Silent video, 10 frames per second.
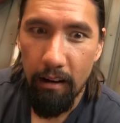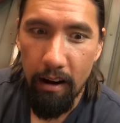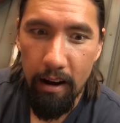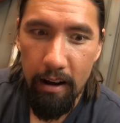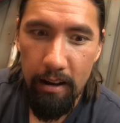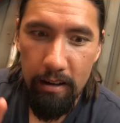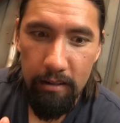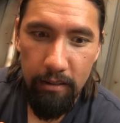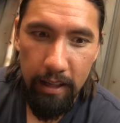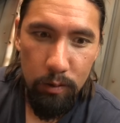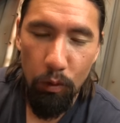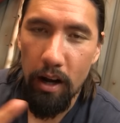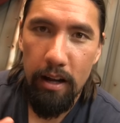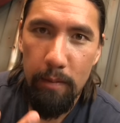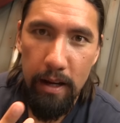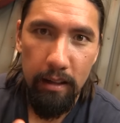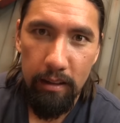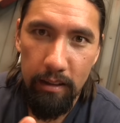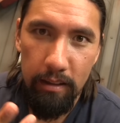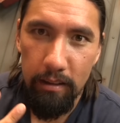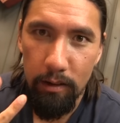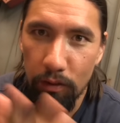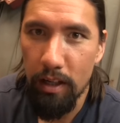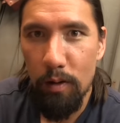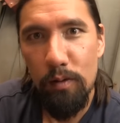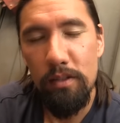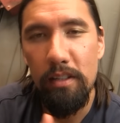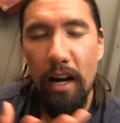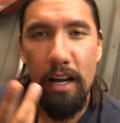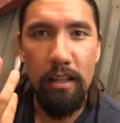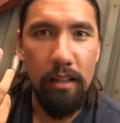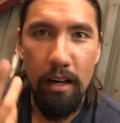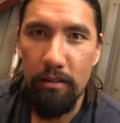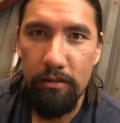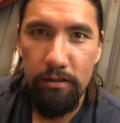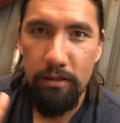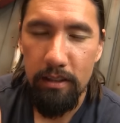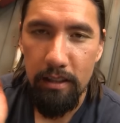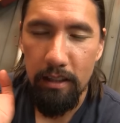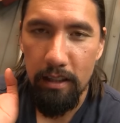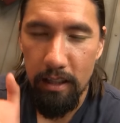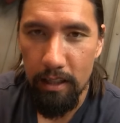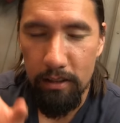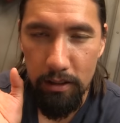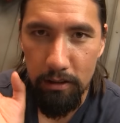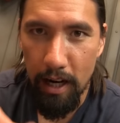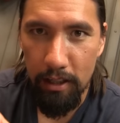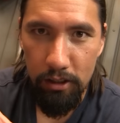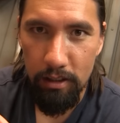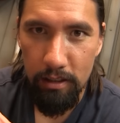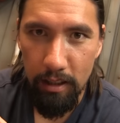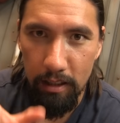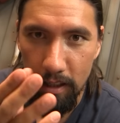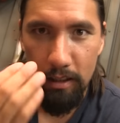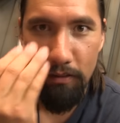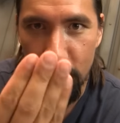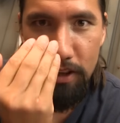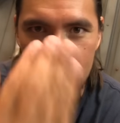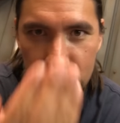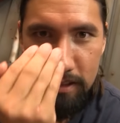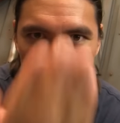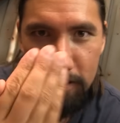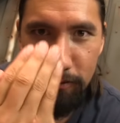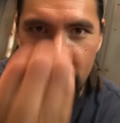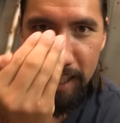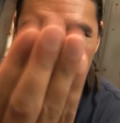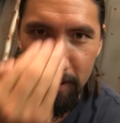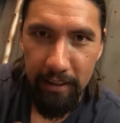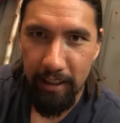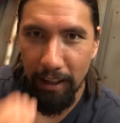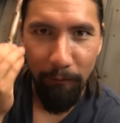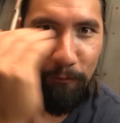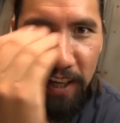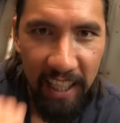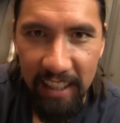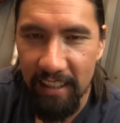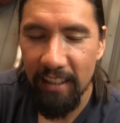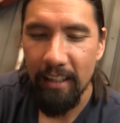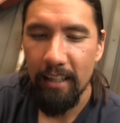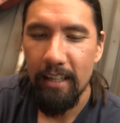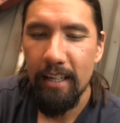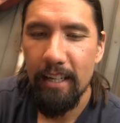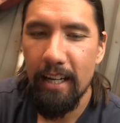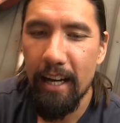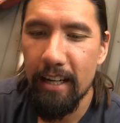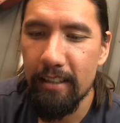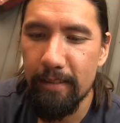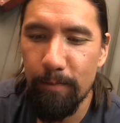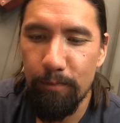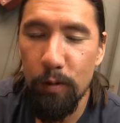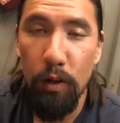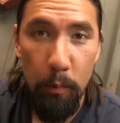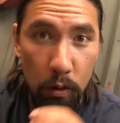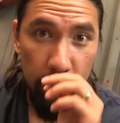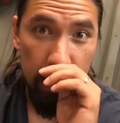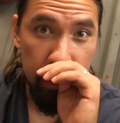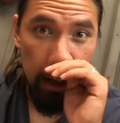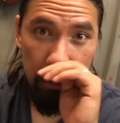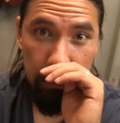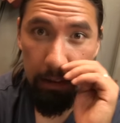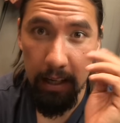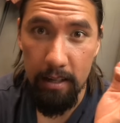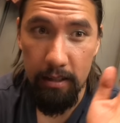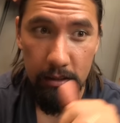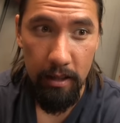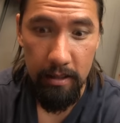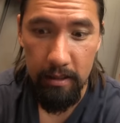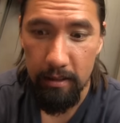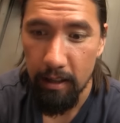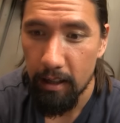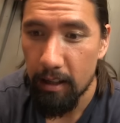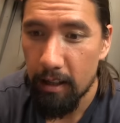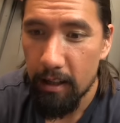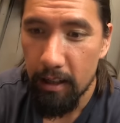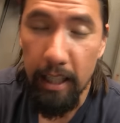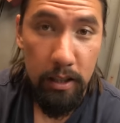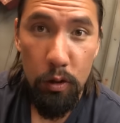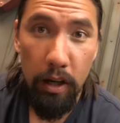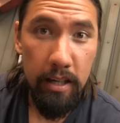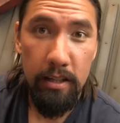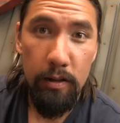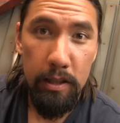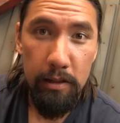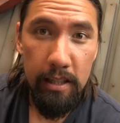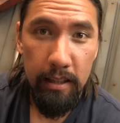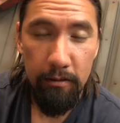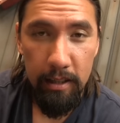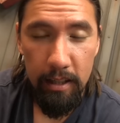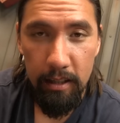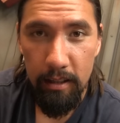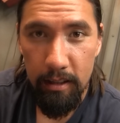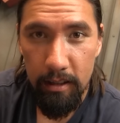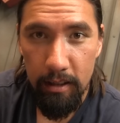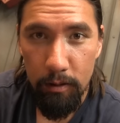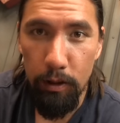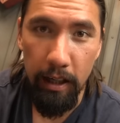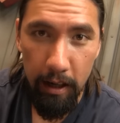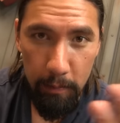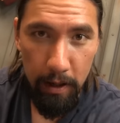I that's why I make the videos. I love the interaction. I, I love this right here. I can feel it. And doing more of that stuff is just lets you guys know as well that we we care